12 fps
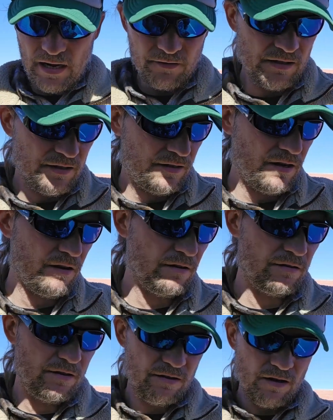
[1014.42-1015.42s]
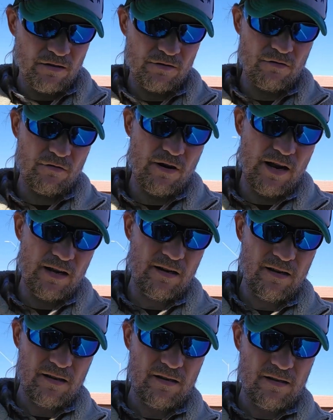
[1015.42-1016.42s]
out these tongues. The tongues are great.
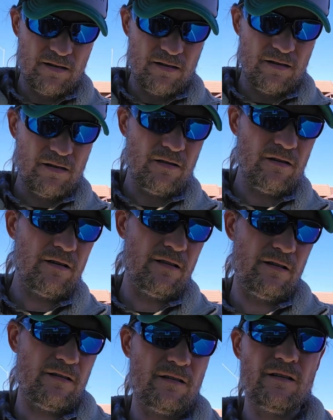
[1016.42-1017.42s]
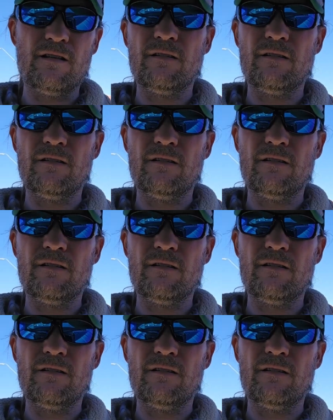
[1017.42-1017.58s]
Look at this.